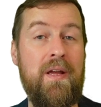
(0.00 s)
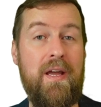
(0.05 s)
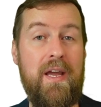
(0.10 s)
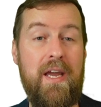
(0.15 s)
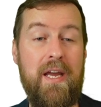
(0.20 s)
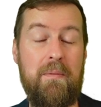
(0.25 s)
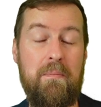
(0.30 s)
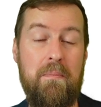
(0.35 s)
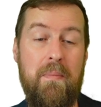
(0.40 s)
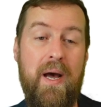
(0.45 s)

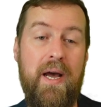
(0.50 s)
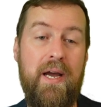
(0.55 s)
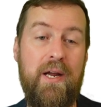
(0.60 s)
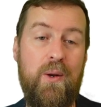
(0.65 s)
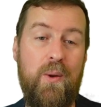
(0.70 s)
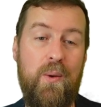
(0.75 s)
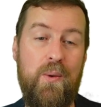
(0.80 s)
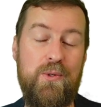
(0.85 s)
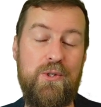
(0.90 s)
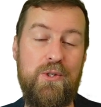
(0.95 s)
It
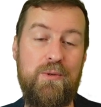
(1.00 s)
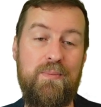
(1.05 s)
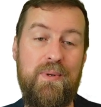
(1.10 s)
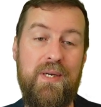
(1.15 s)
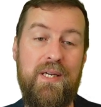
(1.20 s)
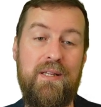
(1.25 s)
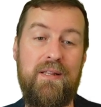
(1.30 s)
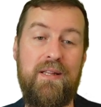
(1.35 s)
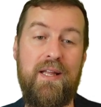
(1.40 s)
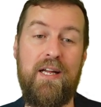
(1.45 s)
might also
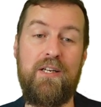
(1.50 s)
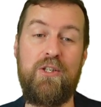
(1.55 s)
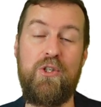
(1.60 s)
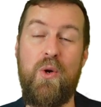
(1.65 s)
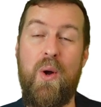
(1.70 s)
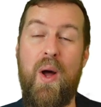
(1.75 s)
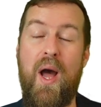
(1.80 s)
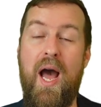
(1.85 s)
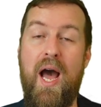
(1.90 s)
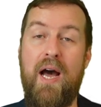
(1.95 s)
be that
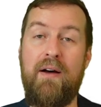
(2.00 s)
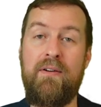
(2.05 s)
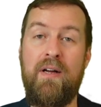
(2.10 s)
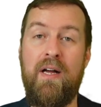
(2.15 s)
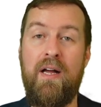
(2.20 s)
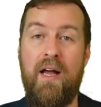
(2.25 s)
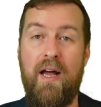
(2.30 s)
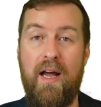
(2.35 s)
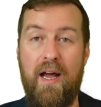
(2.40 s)
you have